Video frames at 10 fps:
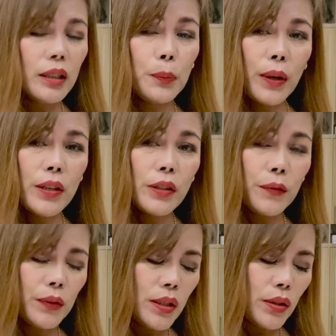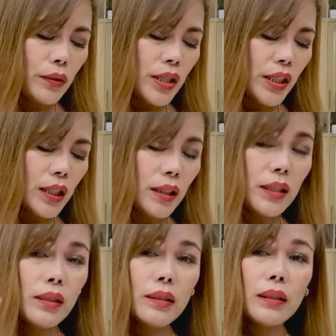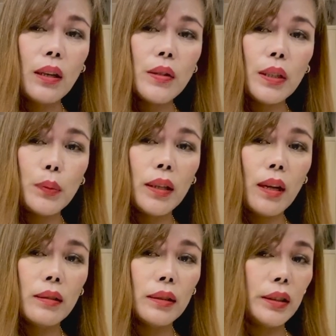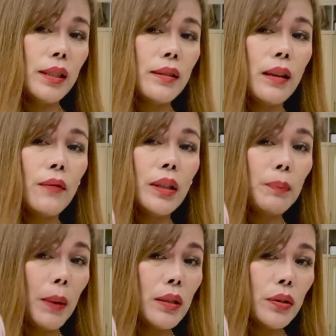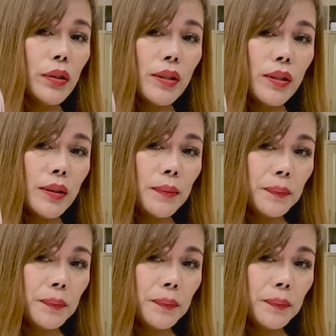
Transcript: The price of this originally is 3,137 pesos.